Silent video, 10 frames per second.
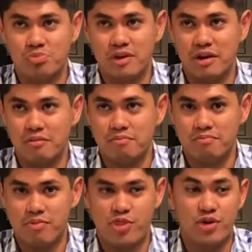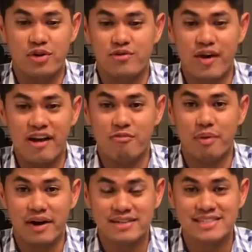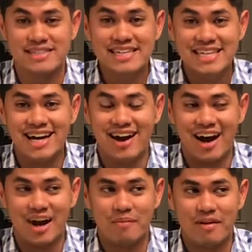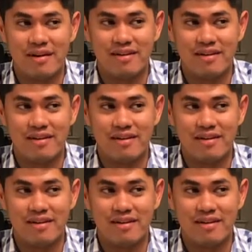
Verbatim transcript: you know, 35 bucks um,